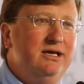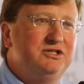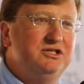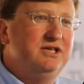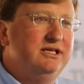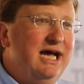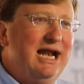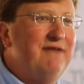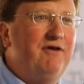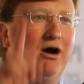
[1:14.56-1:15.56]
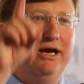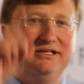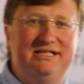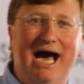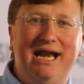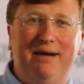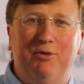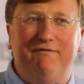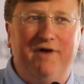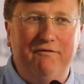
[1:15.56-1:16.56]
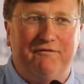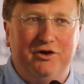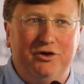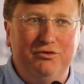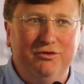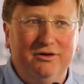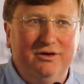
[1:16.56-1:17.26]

and she said, "Tate, I've already decided I'm gonna vote for you."